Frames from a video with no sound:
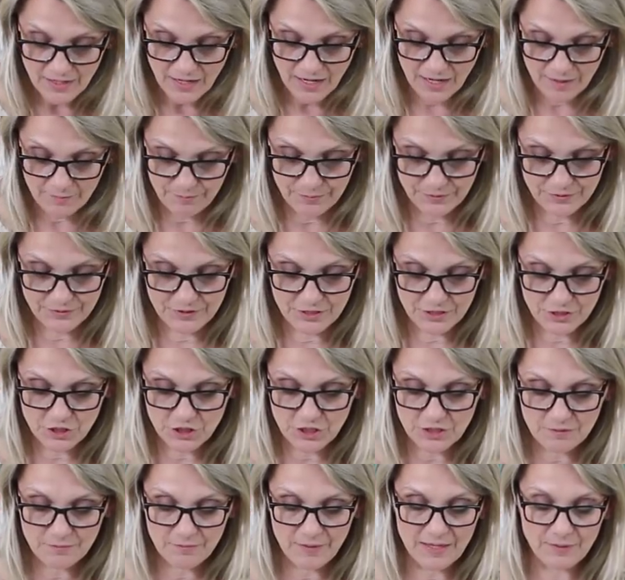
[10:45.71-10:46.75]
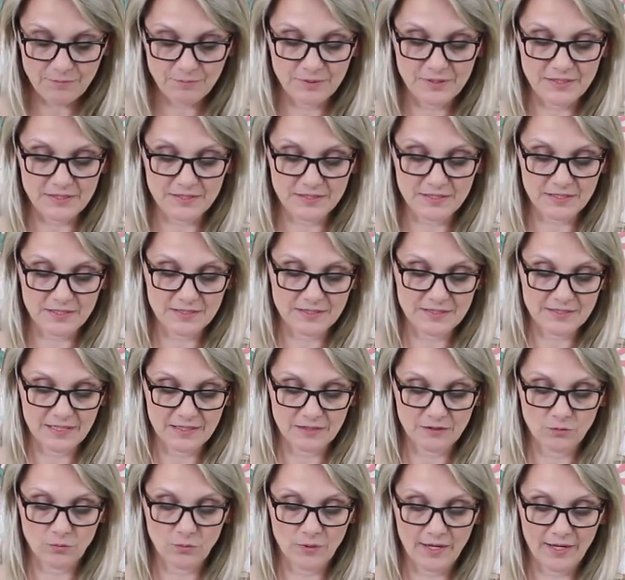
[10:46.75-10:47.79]
I position my pieces
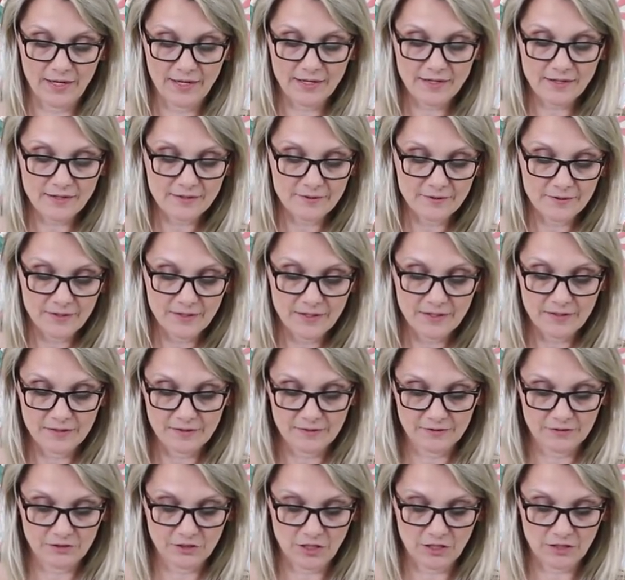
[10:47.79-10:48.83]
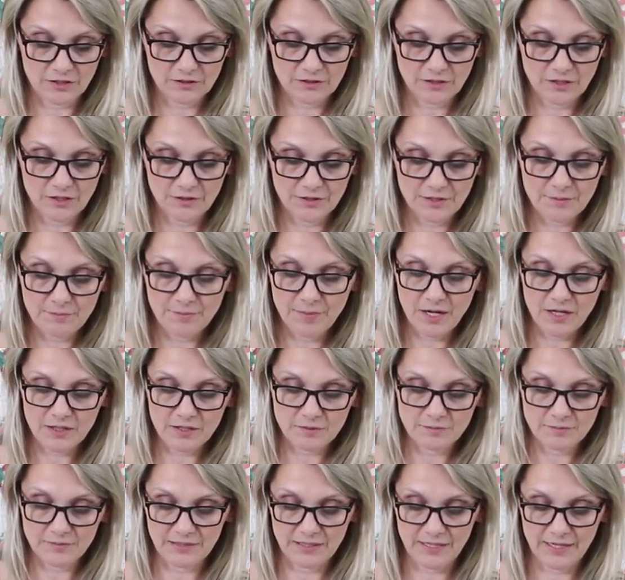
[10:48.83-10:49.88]
that way, dark on the
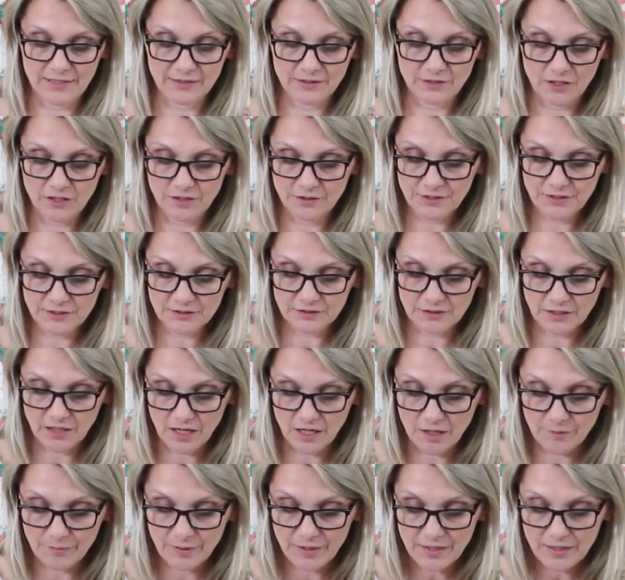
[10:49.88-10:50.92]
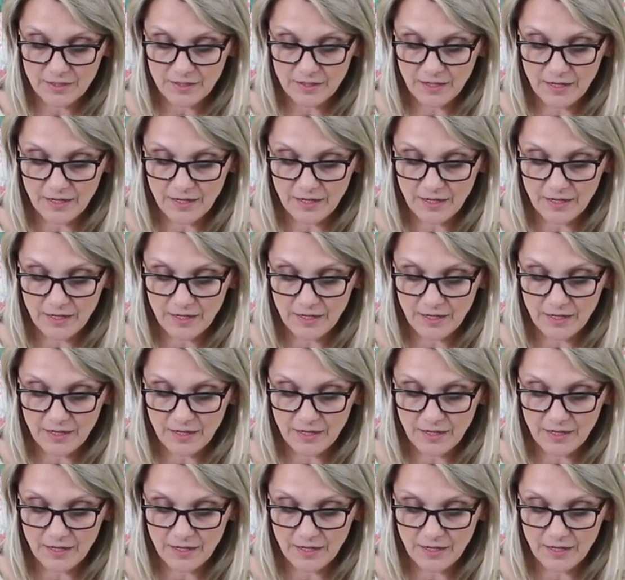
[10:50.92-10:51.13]
bottom, light on the top.